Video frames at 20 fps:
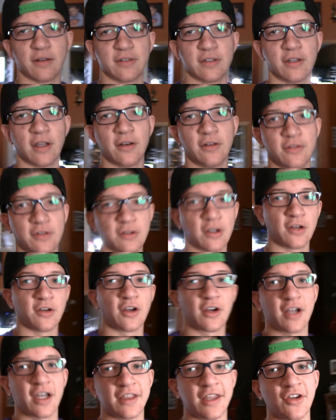Nanook.
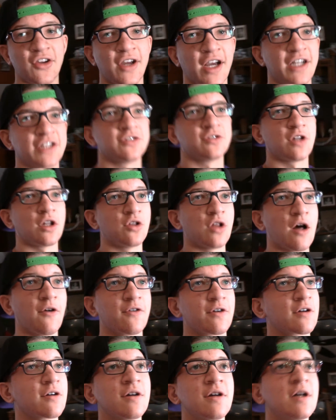I think you guys will love
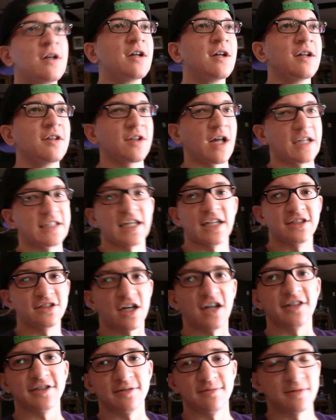her. Like that's
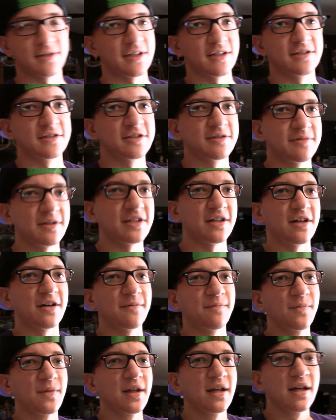awesome because you know
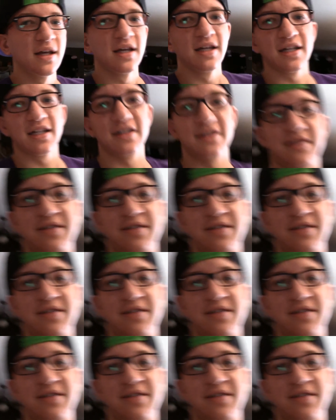because